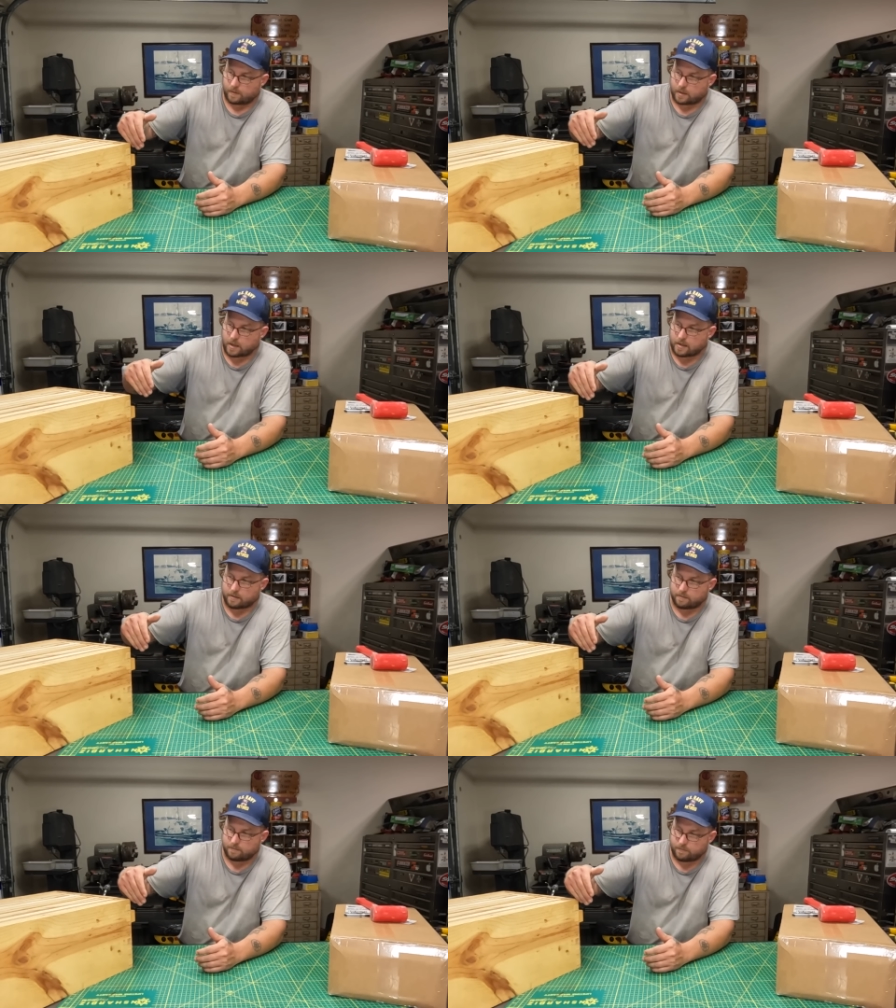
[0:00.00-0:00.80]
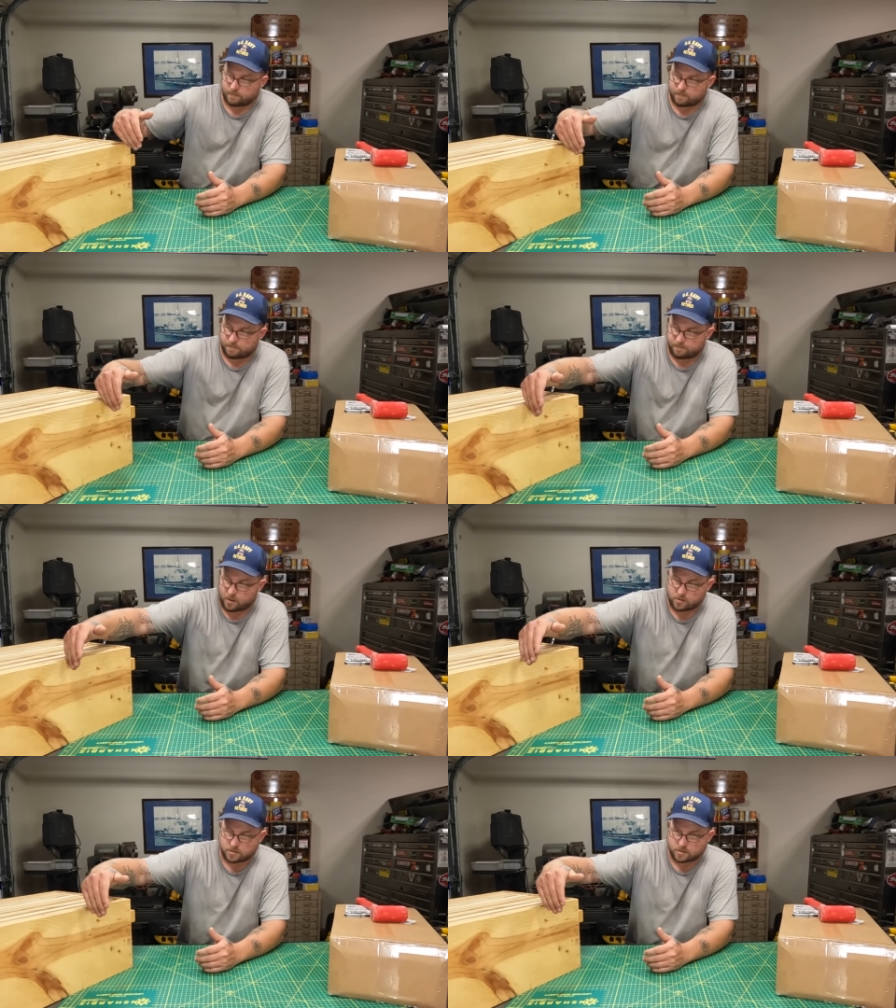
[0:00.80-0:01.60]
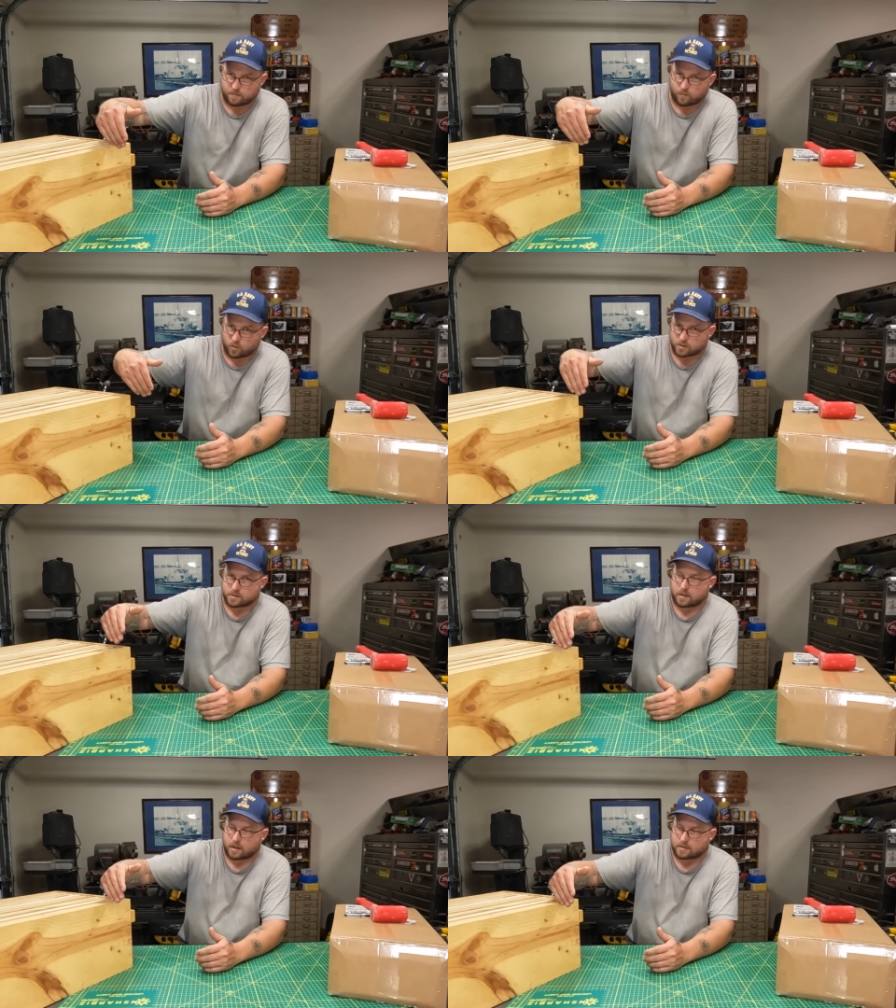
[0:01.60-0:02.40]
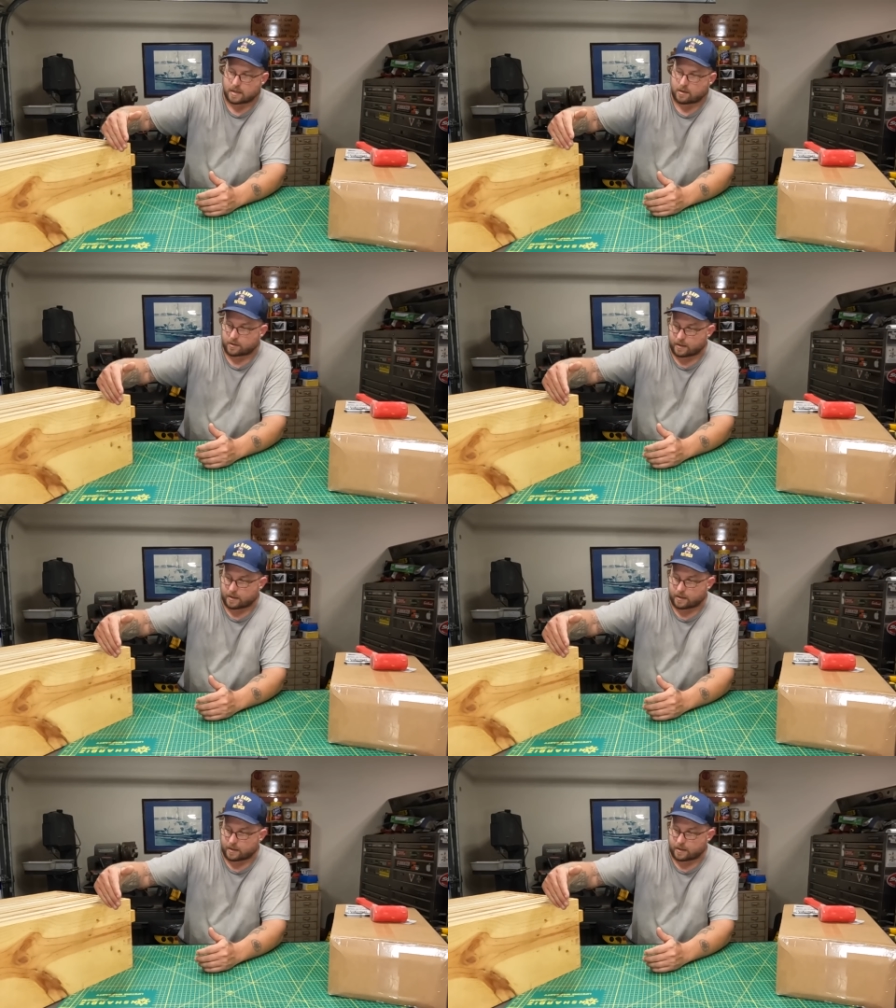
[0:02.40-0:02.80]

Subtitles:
cut most of the worst knots out.